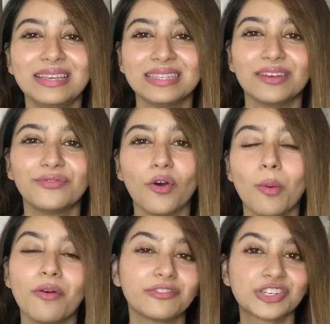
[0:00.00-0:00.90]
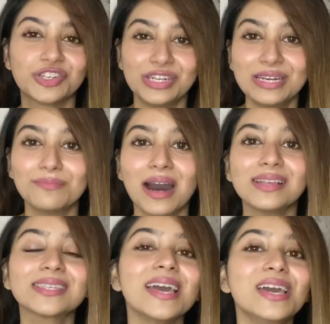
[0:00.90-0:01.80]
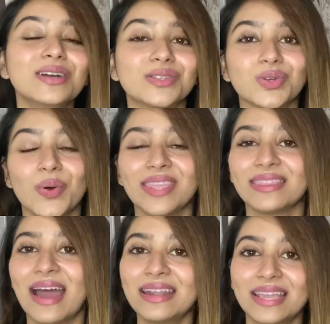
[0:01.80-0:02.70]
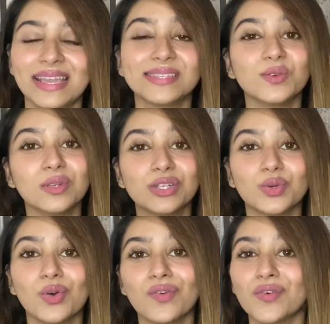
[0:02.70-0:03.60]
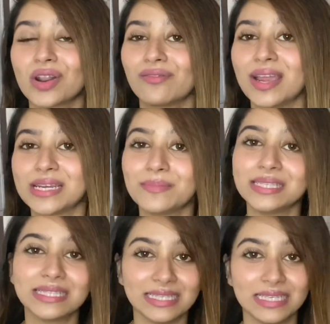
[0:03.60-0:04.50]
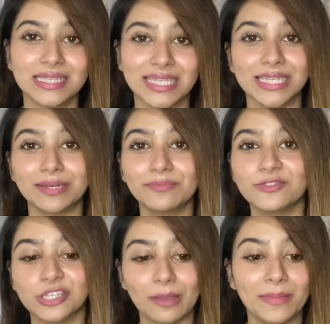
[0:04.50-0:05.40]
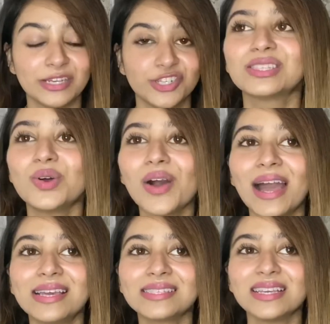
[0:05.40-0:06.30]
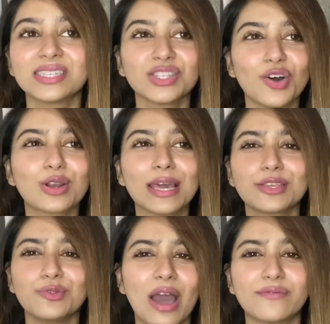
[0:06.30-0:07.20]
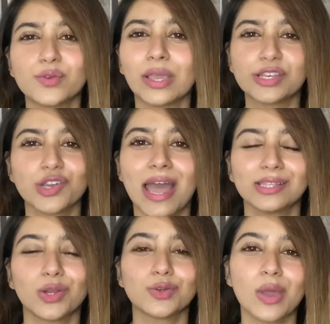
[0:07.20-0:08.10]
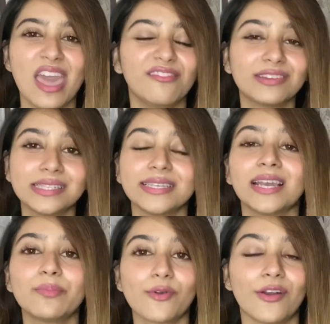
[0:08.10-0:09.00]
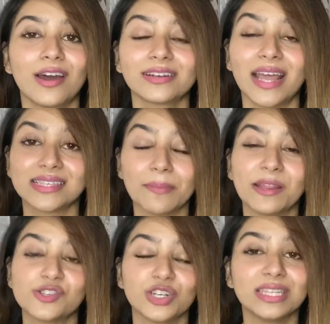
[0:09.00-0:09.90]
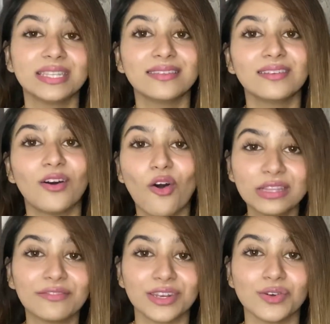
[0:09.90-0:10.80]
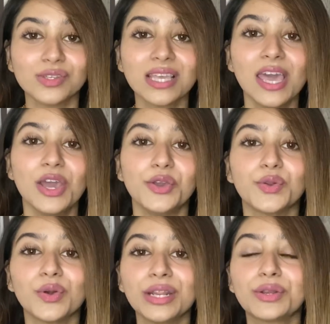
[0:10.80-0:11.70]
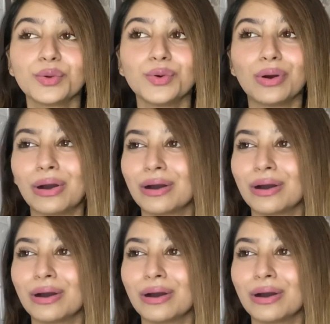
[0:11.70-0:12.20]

in the form of a sheet mask, so in that case you need to go for a vitamin C serum, which I mentioned. So guys, it's not like you have to get your hands on to every single product, as I mentioned in all the videos. You don't need to